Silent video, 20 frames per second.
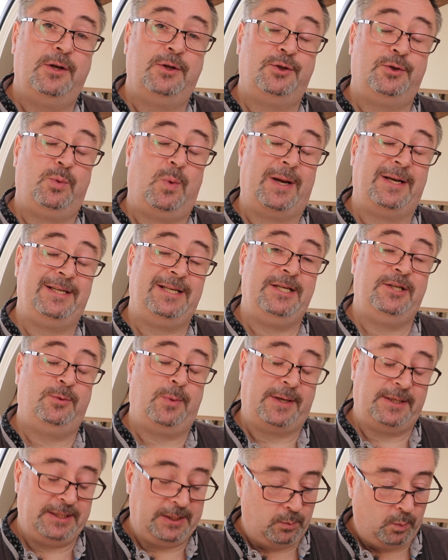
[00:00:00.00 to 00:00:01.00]

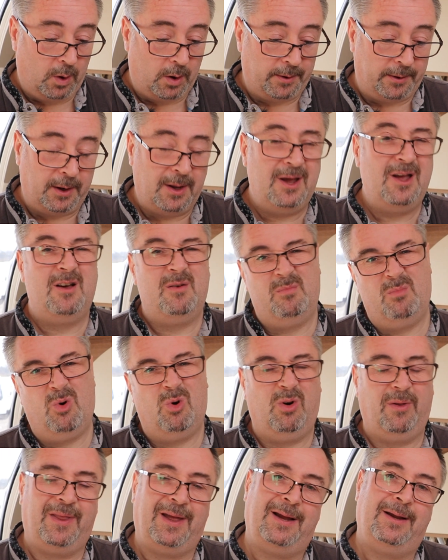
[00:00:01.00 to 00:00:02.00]
2021.
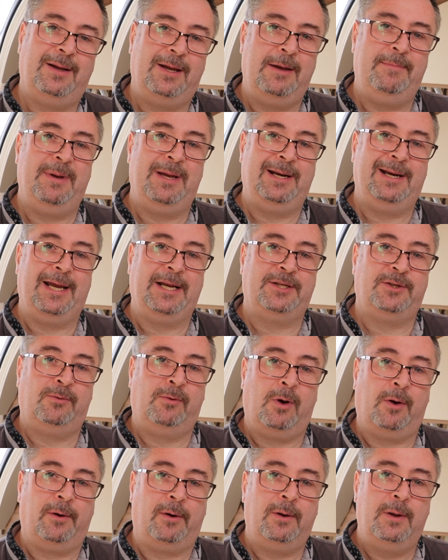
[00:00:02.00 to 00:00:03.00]
More on that a bit later
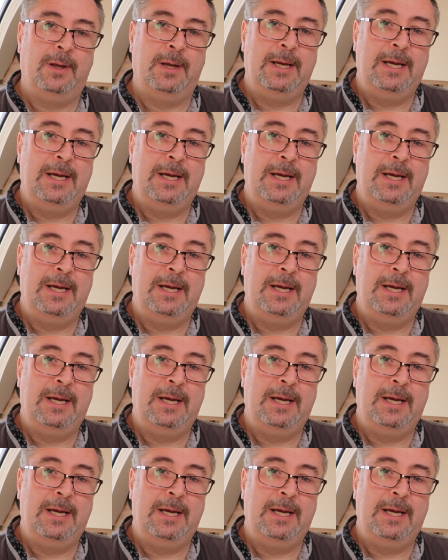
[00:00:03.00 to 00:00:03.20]
on.